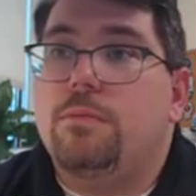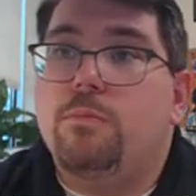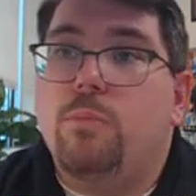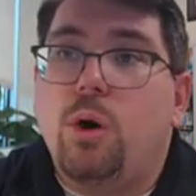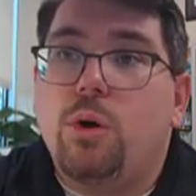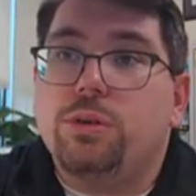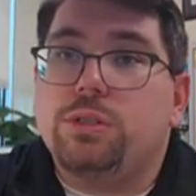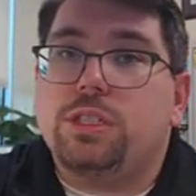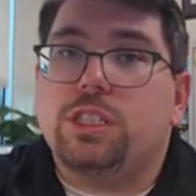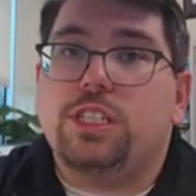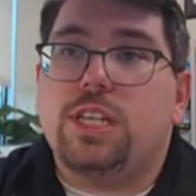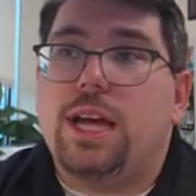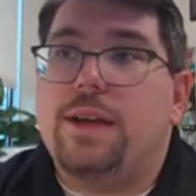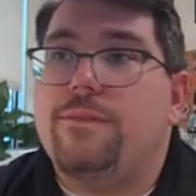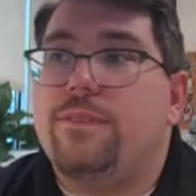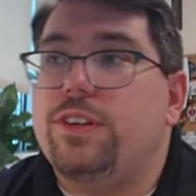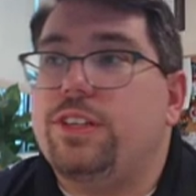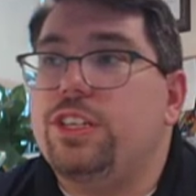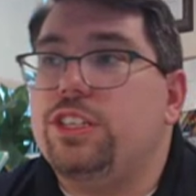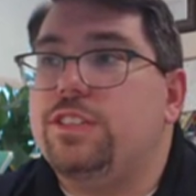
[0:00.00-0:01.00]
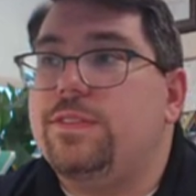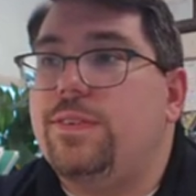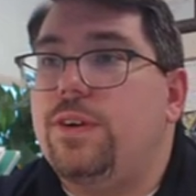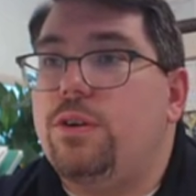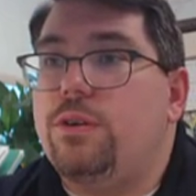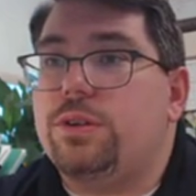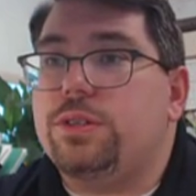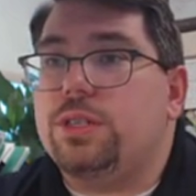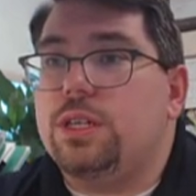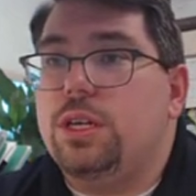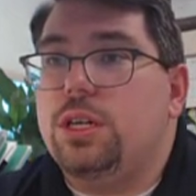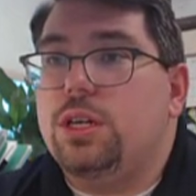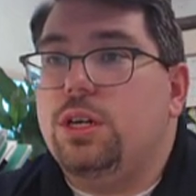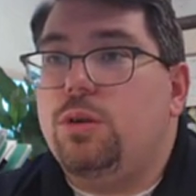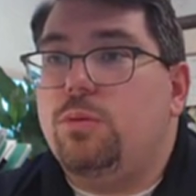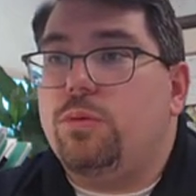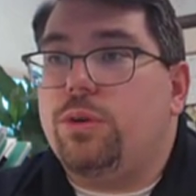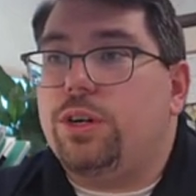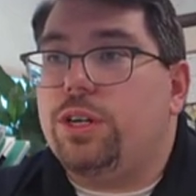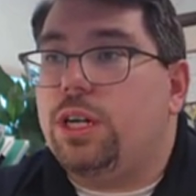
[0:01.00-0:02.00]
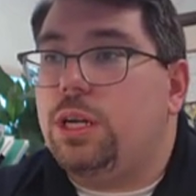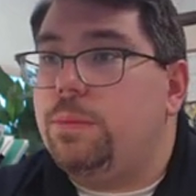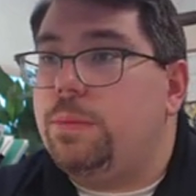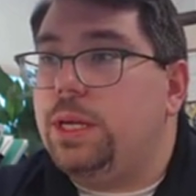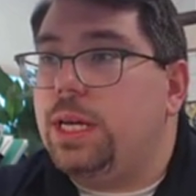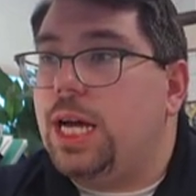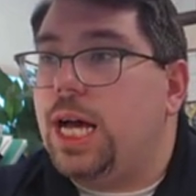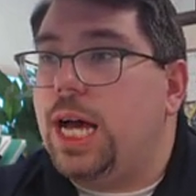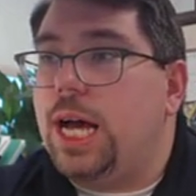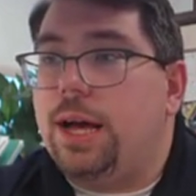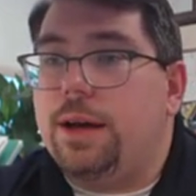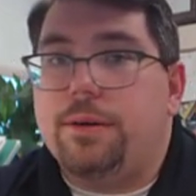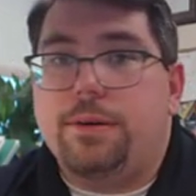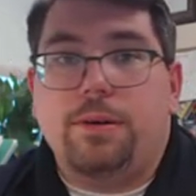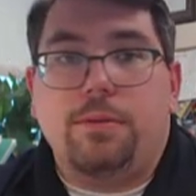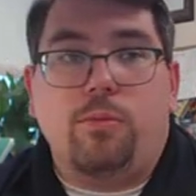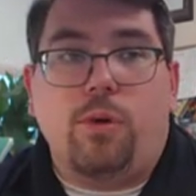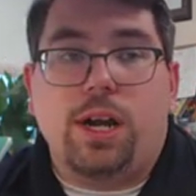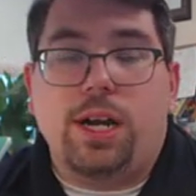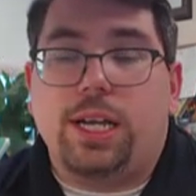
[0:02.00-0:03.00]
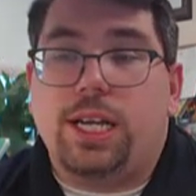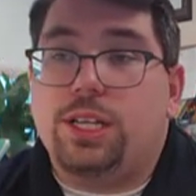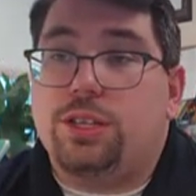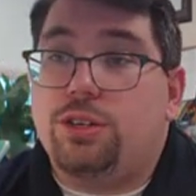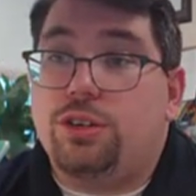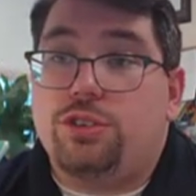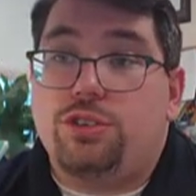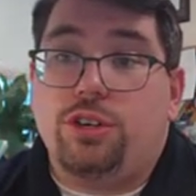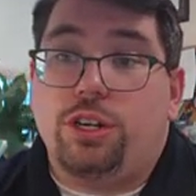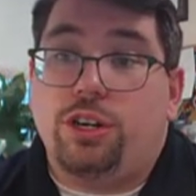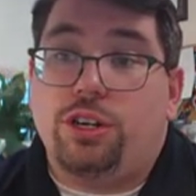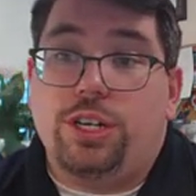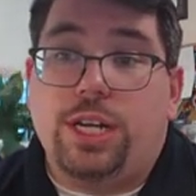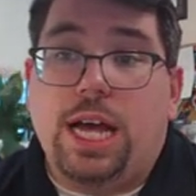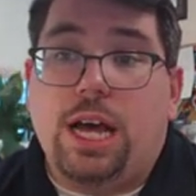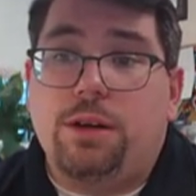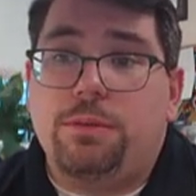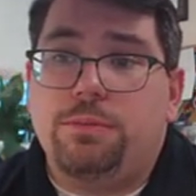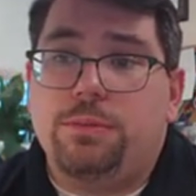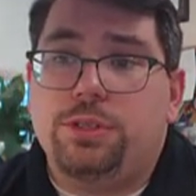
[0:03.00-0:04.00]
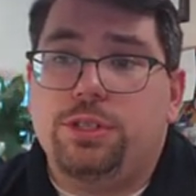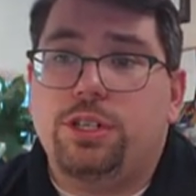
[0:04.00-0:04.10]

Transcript: Most of the time for these folks, we're going to want to get their sugar down.